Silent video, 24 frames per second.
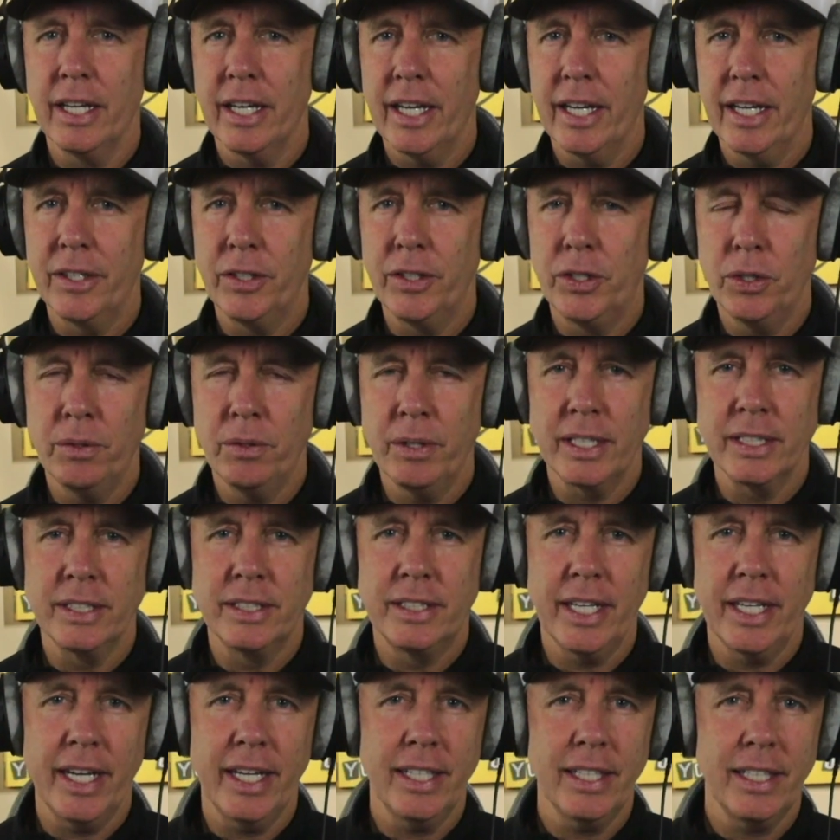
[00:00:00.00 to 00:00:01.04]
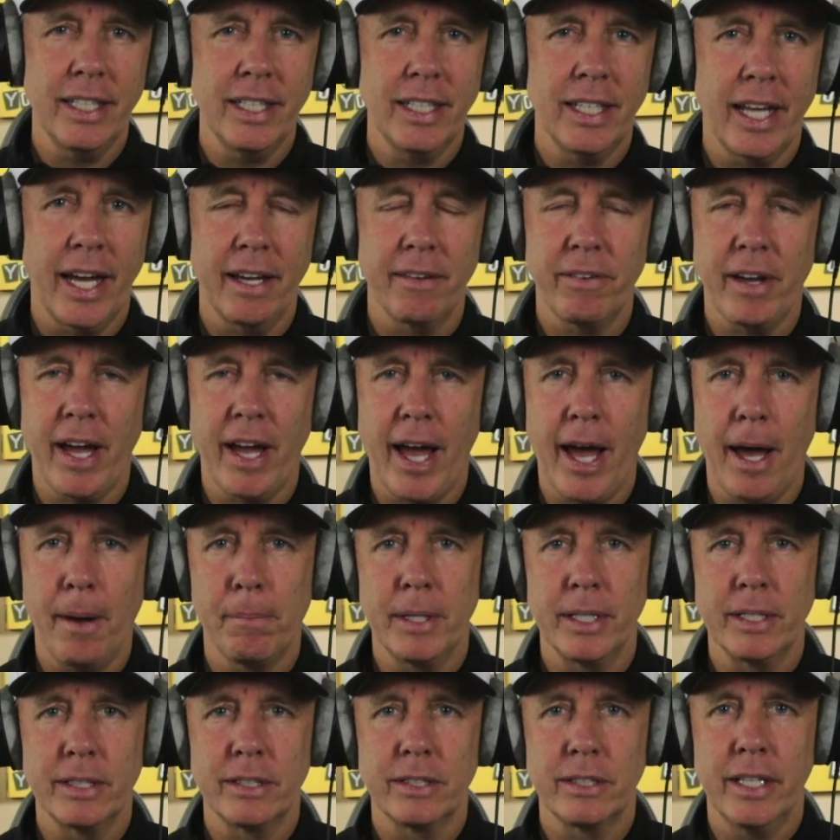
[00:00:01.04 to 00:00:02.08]
and doing daily life
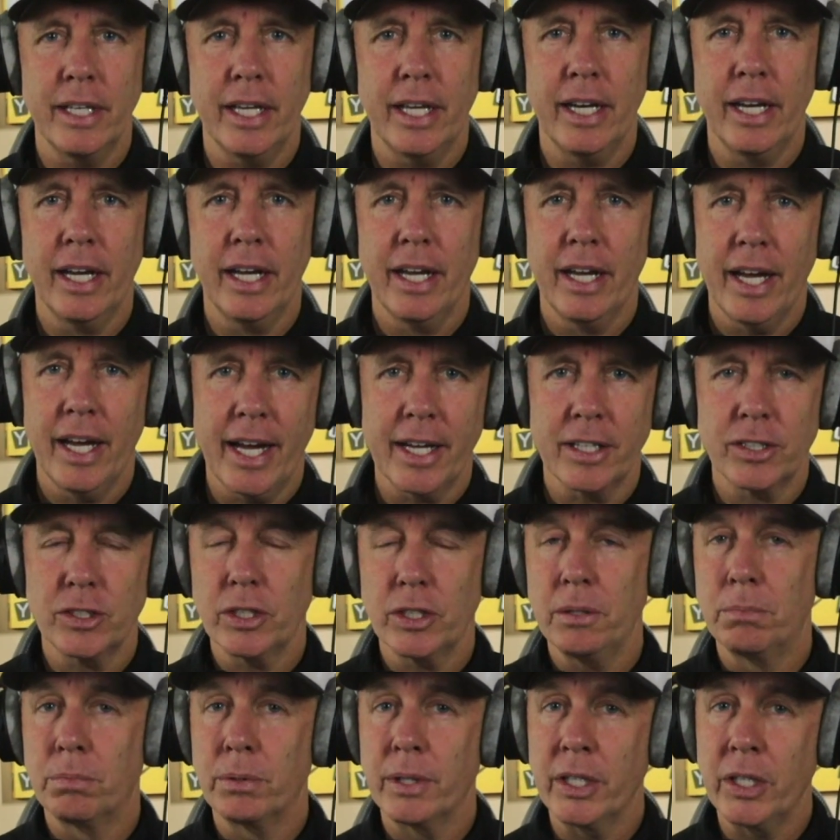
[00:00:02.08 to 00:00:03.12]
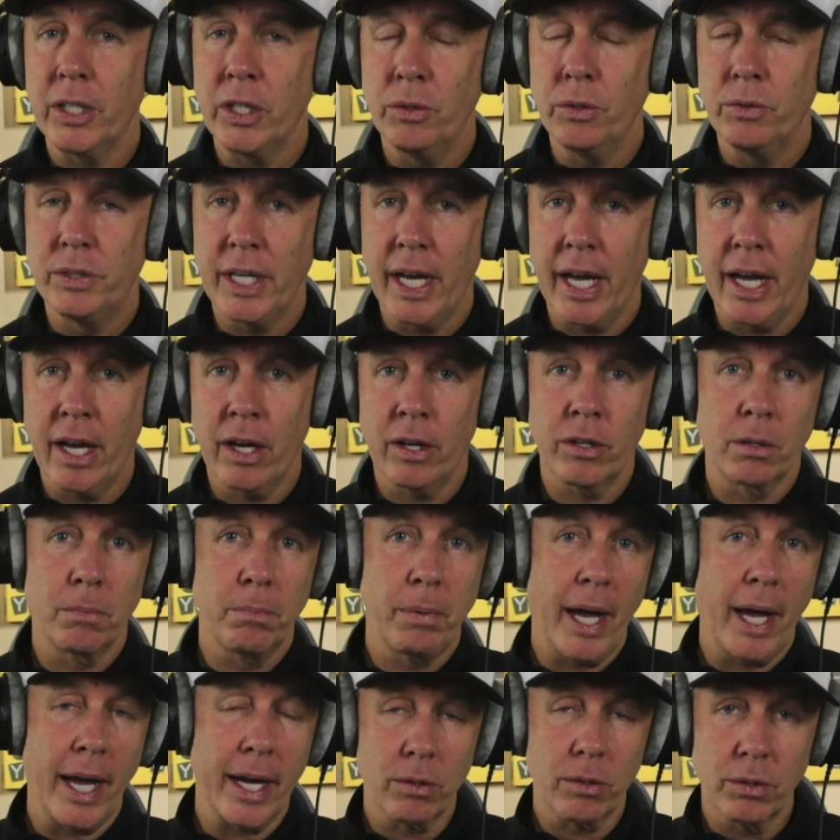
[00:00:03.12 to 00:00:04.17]
habits that actually bring you down or
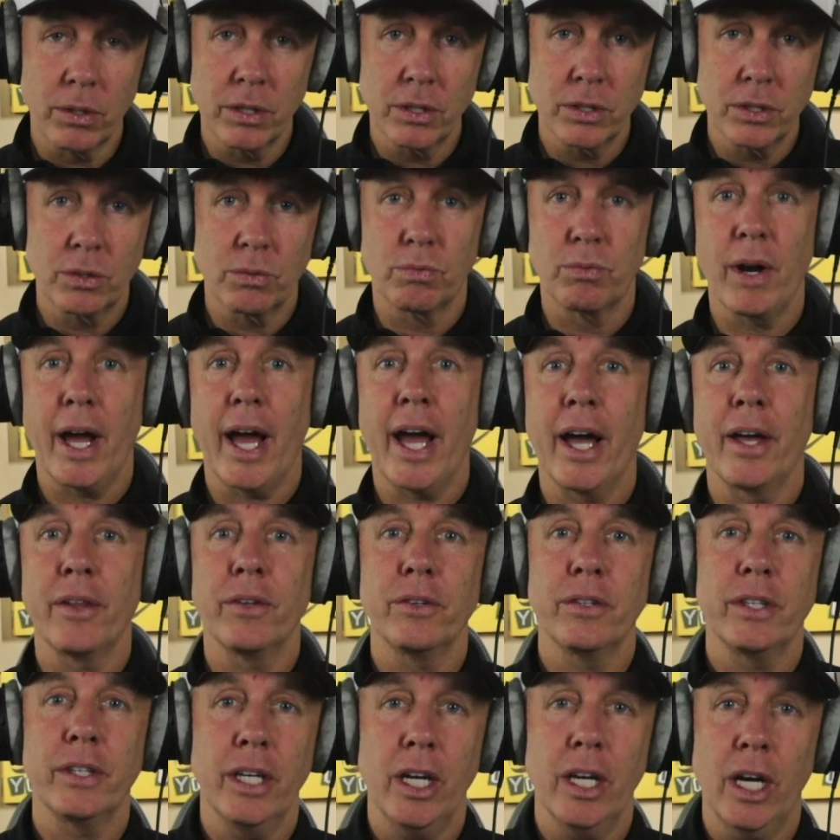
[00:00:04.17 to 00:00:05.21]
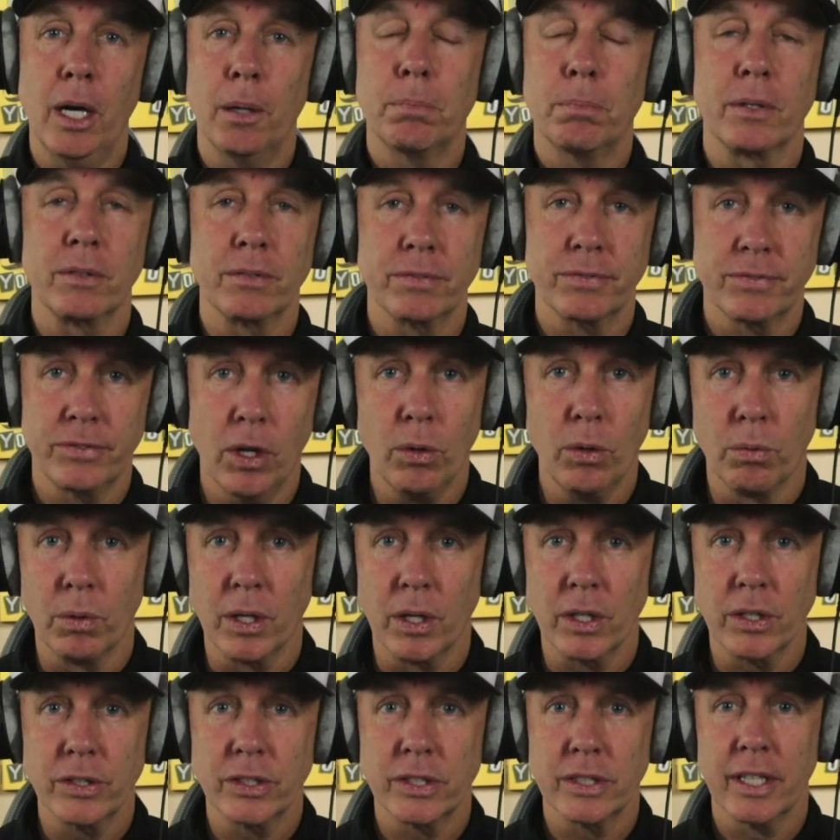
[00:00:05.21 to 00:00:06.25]
backwards rather than up or
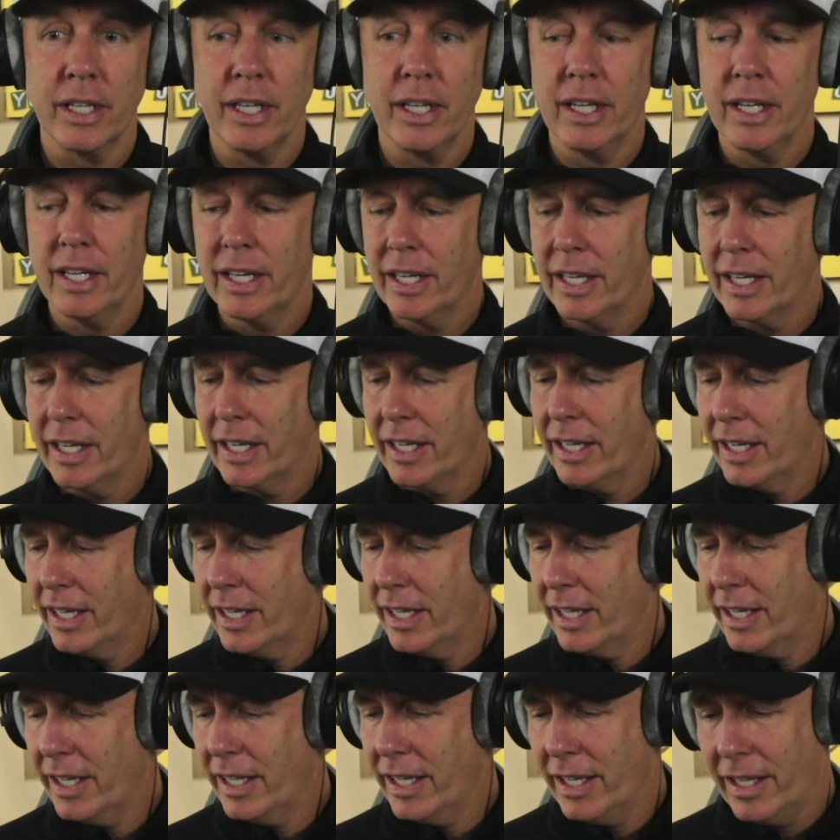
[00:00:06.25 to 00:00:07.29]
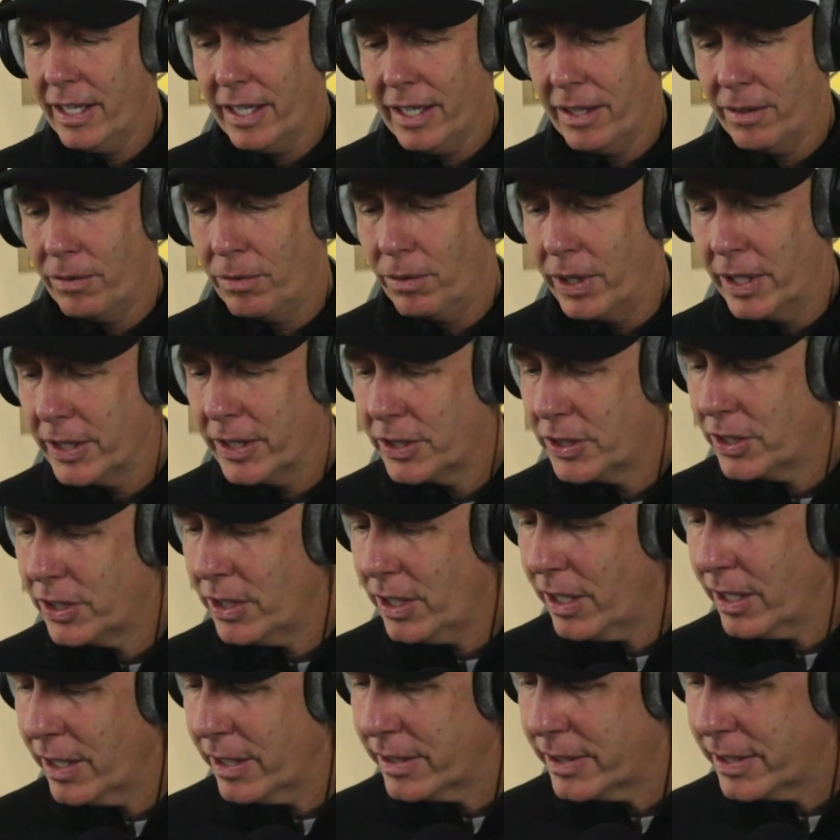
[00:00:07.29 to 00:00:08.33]
forwards. What a
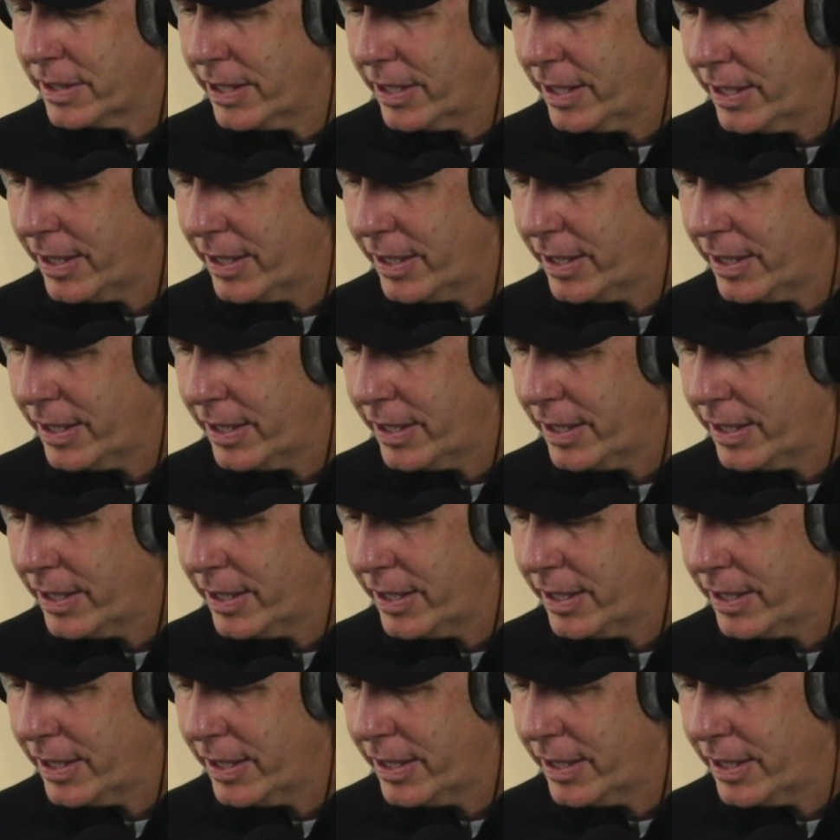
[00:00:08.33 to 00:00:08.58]
start.